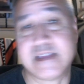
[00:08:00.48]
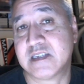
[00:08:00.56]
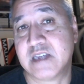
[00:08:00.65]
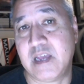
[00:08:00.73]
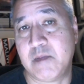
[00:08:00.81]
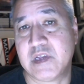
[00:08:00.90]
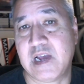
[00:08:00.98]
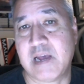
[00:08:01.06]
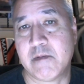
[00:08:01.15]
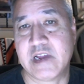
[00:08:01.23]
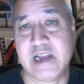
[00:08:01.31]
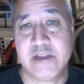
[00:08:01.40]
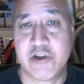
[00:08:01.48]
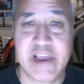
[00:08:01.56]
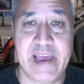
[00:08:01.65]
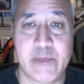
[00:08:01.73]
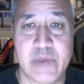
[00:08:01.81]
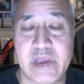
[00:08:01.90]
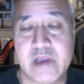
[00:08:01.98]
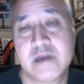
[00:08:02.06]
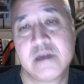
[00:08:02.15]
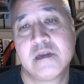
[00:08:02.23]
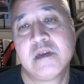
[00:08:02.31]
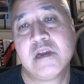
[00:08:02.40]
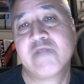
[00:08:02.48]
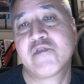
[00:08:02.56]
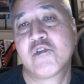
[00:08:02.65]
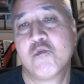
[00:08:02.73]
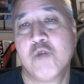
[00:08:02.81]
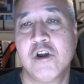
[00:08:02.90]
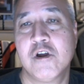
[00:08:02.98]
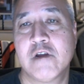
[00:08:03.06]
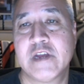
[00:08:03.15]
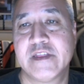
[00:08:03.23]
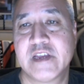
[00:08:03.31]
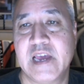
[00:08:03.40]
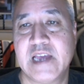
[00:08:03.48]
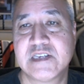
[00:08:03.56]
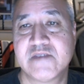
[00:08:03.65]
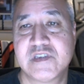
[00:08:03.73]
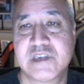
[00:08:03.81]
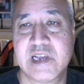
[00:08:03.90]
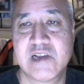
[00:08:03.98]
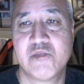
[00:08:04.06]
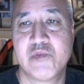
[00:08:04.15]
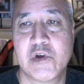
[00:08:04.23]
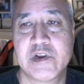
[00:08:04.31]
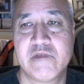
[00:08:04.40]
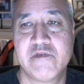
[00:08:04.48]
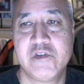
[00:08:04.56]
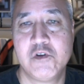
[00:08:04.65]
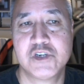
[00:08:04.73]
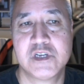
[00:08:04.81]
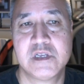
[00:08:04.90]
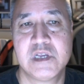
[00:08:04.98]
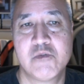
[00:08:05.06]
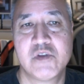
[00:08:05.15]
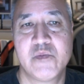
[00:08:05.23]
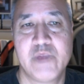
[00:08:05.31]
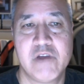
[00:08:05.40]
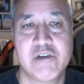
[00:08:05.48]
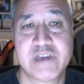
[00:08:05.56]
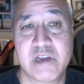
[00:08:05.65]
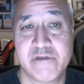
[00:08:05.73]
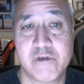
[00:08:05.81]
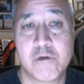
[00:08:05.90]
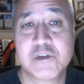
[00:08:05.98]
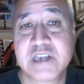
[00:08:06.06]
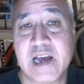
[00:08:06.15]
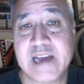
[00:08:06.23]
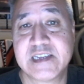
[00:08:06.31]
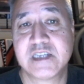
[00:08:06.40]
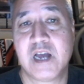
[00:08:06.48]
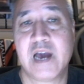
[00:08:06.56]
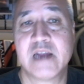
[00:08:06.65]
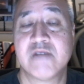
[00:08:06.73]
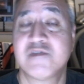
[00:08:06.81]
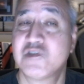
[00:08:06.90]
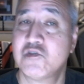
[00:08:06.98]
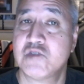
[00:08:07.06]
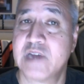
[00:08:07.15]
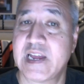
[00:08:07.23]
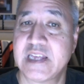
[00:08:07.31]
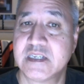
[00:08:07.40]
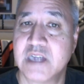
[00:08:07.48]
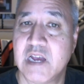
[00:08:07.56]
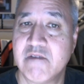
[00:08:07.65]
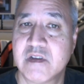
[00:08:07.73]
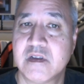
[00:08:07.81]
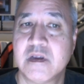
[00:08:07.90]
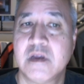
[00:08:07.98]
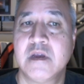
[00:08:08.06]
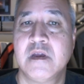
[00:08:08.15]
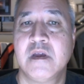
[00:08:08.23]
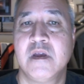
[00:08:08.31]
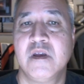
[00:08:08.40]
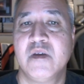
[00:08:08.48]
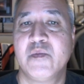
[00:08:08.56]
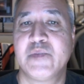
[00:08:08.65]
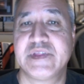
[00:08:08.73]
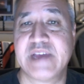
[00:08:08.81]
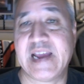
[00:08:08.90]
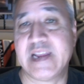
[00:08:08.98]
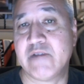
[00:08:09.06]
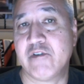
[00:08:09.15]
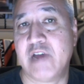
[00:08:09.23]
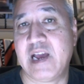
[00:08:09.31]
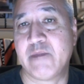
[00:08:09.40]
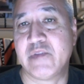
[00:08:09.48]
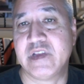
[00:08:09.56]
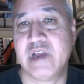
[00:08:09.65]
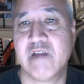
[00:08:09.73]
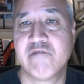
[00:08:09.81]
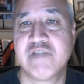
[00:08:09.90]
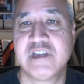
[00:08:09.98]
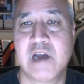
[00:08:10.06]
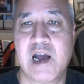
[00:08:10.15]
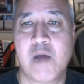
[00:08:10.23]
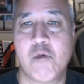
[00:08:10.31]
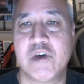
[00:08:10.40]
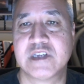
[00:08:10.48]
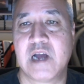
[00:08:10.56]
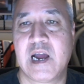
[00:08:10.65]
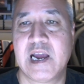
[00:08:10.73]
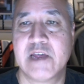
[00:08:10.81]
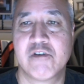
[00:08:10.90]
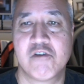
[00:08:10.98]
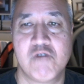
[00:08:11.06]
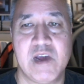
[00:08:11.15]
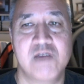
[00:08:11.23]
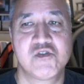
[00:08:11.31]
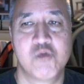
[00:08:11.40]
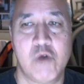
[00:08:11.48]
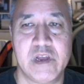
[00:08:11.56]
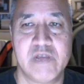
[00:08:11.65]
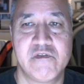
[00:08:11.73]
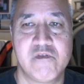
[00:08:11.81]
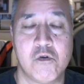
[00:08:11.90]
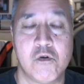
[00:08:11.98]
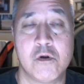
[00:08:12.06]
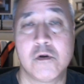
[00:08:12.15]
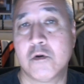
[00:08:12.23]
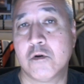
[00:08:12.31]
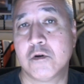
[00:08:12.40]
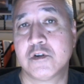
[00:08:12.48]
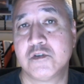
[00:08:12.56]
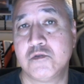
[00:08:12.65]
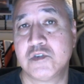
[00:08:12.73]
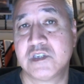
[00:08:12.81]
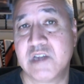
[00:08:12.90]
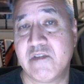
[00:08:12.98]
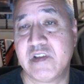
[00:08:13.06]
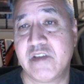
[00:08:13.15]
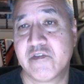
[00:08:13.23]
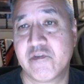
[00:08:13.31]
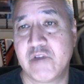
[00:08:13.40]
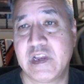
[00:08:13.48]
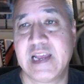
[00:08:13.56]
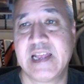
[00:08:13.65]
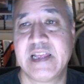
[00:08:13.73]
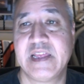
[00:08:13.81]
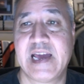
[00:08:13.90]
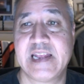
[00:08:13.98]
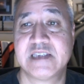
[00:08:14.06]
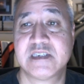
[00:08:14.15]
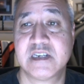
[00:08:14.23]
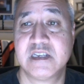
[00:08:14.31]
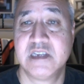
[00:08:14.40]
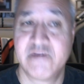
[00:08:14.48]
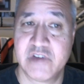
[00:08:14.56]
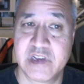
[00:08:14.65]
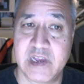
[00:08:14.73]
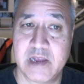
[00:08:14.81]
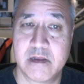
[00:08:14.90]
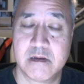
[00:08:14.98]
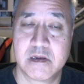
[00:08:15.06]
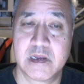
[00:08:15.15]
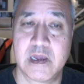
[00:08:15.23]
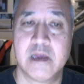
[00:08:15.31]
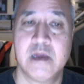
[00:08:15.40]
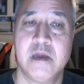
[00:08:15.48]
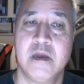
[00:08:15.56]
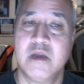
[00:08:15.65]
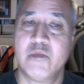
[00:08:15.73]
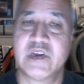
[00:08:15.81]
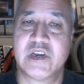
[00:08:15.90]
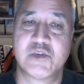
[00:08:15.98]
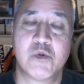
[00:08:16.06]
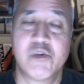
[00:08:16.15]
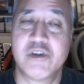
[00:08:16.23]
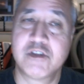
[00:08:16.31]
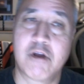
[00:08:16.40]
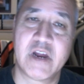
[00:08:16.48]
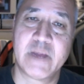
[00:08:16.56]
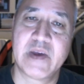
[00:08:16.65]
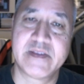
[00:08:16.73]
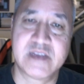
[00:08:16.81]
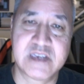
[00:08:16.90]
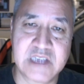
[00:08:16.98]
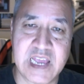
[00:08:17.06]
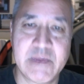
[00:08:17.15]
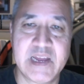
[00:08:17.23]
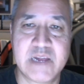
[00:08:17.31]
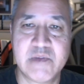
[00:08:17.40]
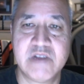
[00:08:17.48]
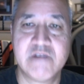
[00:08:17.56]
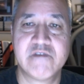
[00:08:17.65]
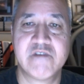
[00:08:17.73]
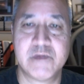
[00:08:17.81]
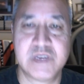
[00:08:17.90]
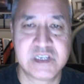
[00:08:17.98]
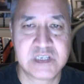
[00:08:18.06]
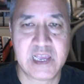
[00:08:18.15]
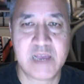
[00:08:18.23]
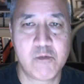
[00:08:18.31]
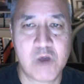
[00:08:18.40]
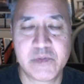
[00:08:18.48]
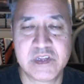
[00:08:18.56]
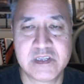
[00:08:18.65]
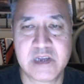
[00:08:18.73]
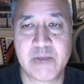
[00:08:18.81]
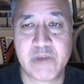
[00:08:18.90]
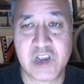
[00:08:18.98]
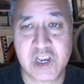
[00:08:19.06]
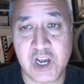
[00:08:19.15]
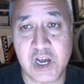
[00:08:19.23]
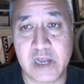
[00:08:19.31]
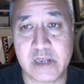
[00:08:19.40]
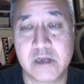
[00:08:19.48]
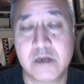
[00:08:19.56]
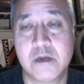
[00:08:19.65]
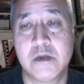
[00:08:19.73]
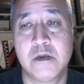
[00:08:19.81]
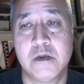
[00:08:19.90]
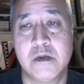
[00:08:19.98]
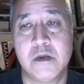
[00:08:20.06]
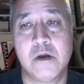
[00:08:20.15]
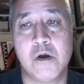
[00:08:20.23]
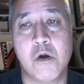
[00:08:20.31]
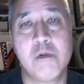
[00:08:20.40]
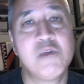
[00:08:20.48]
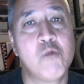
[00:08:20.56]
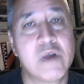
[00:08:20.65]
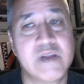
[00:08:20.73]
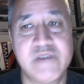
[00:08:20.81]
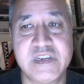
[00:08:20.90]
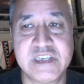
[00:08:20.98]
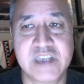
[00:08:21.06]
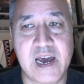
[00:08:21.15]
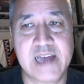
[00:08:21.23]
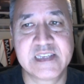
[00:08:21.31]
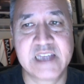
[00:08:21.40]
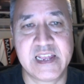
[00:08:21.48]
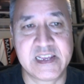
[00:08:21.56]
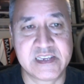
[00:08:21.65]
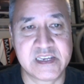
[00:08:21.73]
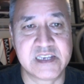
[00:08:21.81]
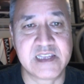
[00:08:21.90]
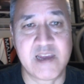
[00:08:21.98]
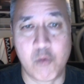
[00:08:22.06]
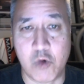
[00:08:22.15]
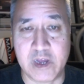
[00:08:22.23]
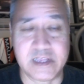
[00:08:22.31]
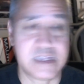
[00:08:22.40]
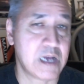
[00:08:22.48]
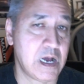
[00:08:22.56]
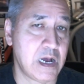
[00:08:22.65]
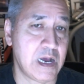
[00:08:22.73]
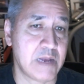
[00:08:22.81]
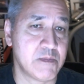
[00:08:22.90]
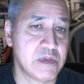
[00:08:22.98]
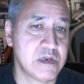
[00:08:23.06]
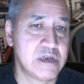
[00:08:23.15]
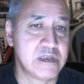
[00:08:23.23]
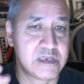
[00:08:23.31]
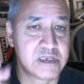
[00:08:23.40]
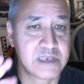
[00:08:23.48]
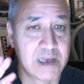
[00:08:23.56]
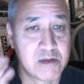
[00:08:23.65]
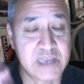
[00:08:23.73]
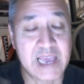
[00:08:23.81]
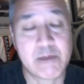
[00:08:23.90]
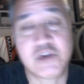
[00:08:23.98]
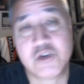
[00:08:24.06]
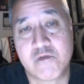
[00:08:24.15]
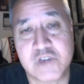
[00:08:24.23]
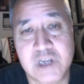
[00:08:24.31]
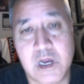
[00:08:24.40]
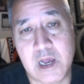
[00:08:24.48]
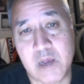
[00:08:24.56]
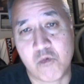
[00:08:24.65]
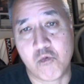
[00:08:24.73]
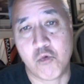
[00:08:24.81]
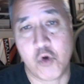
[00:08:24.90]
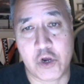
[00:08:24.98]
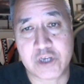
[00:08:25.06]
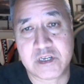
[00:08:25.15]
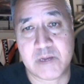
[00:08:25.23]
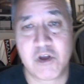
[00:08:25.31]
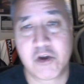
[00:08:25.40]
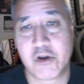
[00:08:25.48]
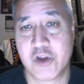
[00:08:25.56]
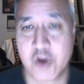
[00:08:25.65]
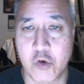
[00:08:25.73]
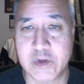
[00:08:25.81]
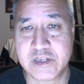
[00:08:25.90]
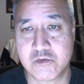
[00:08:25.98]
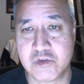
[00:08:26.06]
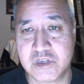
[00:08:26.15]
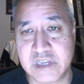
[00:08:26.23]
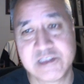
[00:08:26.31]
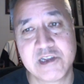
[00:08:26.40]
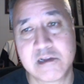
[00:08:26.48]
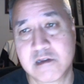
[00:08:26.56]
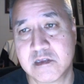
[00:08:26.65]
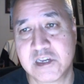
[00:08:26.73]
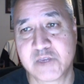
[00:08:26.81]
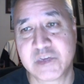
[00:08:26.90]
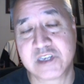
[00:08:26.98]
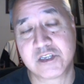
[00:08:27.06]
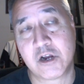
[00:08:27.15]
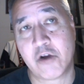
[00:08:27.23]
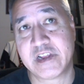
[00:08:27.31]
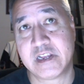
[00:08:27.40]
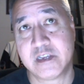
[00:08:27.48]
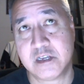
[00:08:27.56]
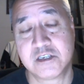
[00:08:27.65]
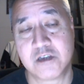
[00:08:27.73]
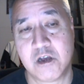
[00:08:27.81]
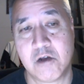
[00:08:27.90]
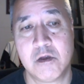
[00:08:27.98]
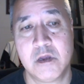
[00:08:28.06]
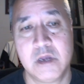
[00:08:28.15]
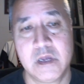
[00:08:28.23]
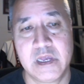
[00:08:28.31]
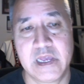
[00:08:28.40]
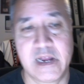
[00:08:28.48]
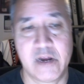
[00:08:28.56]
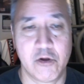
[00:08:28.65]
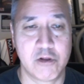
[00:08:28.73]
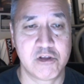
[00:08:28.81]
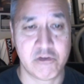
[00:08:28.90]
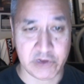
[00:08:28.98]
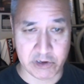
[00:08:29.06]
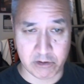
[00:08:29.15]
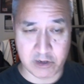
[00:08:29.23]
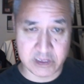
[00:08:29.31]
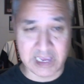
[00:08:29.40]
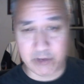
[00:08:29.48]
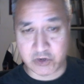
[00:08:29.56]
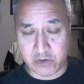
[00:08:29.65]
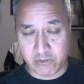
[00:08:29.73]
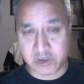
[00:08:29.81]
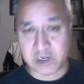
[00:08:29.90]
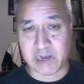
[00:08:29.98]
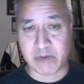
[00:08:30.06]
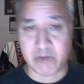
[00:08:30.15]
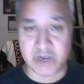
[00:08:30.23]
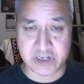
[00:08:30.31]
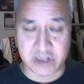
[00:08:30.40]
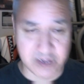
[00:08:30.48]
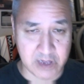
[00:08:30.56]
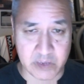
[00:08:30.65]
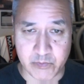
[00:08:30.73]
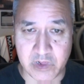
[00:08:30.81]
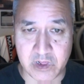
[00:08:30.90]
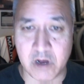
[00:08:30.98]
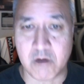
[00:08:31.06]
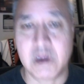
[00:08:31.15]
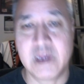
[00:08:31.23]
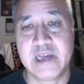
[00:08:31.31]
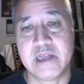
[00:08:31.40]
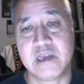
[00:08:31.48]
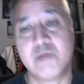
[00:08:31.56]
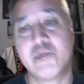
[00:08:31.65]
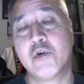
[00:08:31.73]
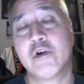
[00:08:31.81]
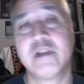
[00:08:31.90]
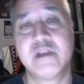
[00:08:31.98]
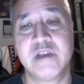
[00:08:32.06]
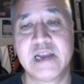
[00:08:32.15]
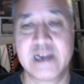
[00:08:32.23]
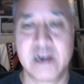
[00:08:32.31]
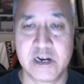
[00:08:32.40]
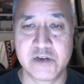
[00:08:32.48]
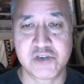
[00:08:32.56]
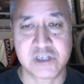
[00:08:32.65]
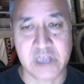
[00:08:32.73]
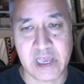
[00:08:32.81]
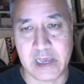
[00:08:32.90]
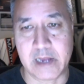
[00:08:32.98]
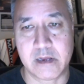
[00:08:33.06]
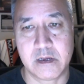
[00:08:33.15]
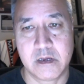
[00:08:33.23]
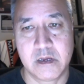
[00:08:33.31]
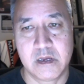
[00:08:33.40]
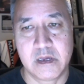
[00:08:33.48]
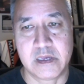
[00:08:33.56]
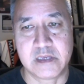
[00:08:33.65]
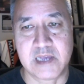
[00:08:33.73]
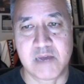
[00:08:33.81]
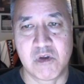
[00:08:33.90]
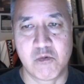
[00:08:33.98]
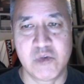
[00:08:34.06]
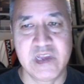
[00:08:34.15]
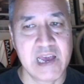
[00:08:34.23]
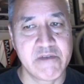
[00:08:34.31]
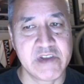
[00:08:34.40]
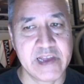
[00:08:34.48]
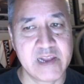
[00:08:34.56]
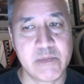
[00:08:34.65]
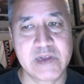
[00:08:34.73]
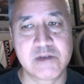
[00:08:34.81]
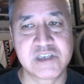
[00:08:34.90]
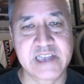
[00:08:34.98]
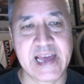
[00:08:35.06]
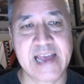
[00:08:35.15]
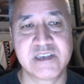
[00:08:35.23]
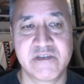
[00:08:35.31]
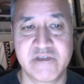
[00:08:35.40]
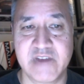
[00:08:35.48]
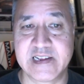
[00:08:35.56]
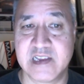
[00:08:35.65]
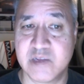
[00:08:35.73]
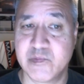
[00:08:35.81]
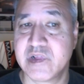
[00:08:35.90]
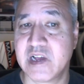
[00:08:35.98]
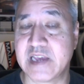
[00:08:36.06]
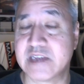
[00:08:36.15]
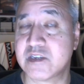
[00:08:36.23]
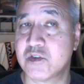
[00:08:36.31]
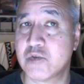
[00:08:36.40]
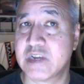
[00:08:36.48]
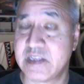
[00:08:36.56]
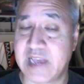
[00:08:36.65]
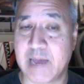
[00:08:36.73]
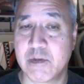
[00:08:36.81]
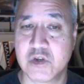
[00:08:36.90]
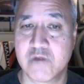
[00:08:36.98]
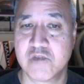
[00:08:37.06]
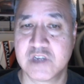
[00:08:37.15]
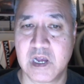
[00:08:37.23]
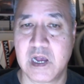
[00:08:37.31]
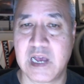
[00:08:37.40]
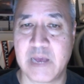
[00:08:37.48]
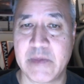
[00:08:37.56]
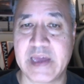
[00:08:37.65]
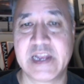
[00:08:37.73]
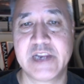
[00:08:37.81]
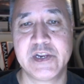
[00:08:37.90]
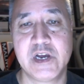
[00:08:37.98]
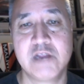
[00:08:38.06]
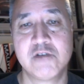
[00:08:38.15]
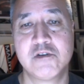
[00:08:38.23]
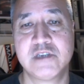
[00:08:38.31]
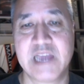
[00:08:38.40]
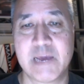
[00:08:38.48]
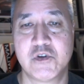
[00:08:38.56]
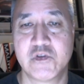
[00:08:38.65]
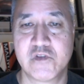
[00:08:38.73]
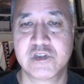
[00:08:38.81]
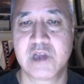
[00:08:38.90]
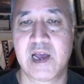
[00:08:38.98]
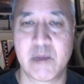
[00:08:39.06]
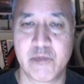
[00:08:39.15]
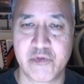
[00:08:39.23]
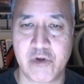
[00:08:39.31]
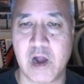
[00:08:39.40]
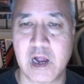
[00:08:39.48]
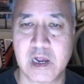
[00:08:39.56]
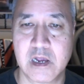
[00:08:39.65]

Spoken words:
same time. Okay, there can't be. If there were, in the case of the single point Infusion, it would appear as a full-size dot of 297, but that never happened. Every dot was either around 24 or 273, and that is significant, okay? Because when we are talking about the same element from the same weapon type, a gun, only one of these dots can exist at one time. This is how damage over time works. I'm not going to go into detail on this because I already did so in an earlier video on damage over time. I mentioned it's linked below. The important thing to understand is that when we have an elemental status effect in place doing damage over time and another damage over time proc